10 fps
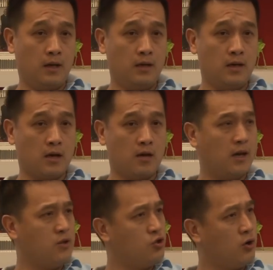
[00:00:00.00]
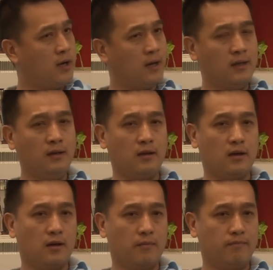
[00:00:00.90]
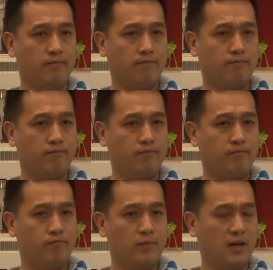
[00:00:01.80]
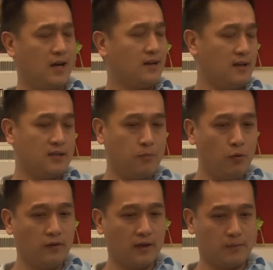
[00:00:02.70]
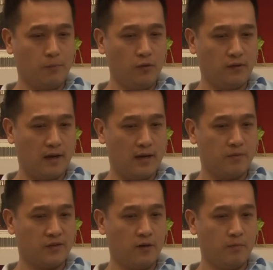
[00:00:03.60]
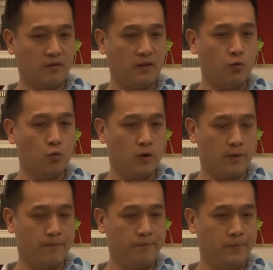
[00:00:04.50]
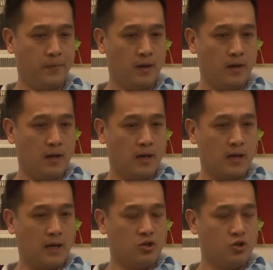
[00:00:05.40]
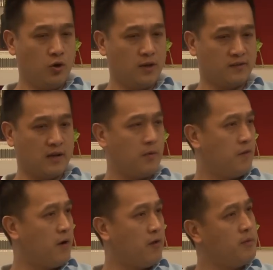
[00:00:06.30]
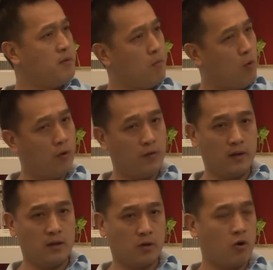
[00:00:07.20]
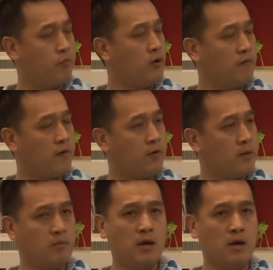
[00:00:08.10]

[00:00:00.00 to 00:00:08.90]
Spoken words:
And then I kind of like enjoy it. I think they are. I suppose I am the sort of person who I enjoy a startup environment more than in a corporate environment.